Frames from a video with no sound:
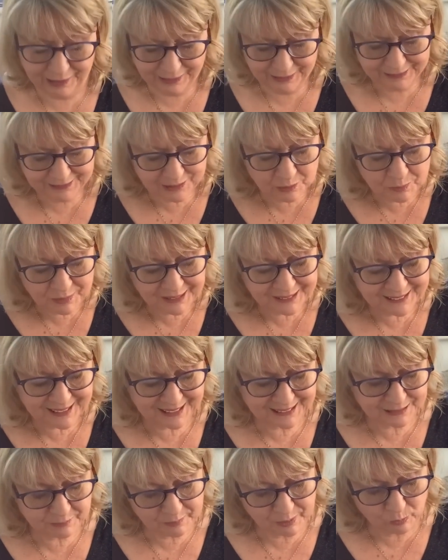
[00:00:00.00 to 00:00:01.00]
Somebody's
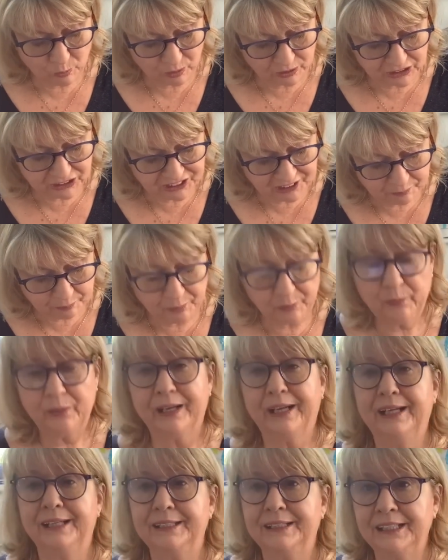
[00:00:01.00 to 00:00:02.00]
asked me what shampoo and
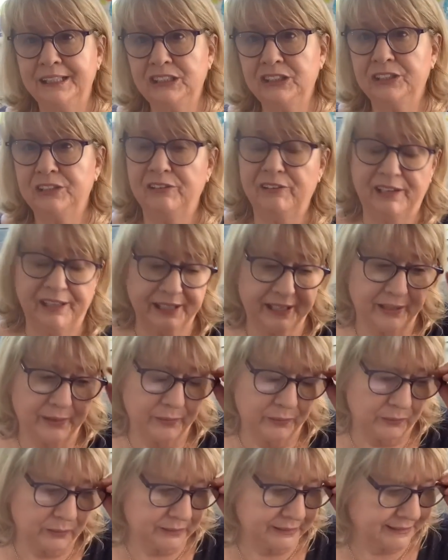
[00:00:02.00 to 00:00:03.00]
conditioner I
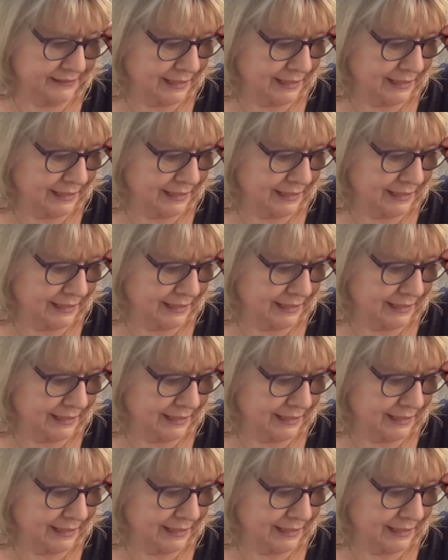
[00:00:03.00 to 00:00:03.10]
use,